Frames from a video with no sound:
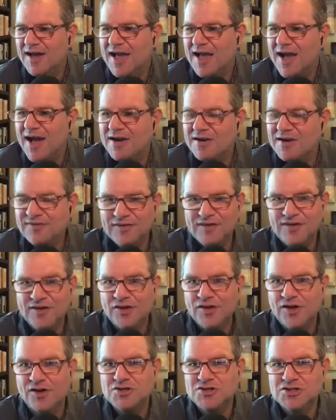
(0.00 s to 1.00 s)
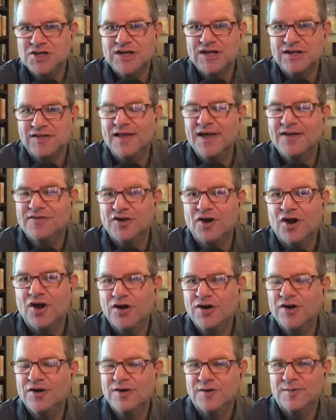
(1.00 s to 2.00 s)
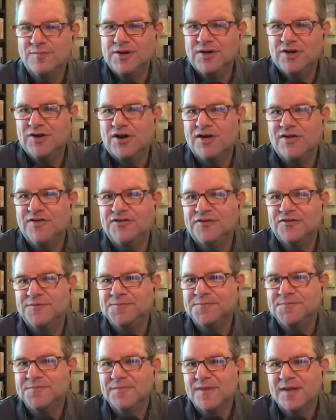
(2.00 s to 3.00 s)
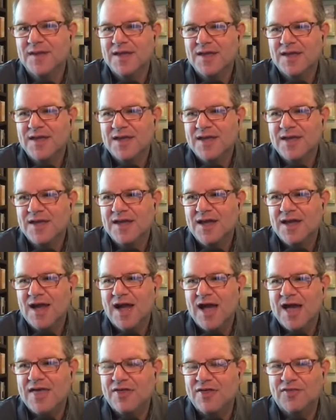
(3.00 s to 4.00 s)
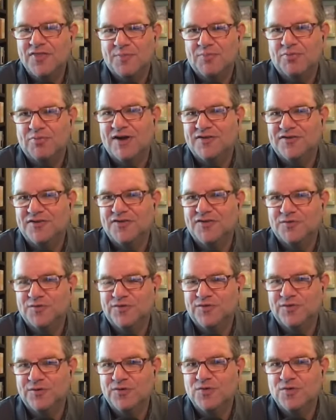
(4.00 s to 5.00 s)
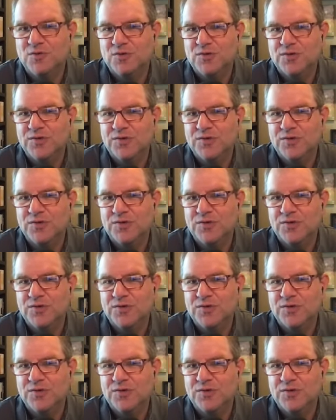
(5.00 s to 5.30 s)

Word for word: honestly negotiated less hard because I thought the process was so cool.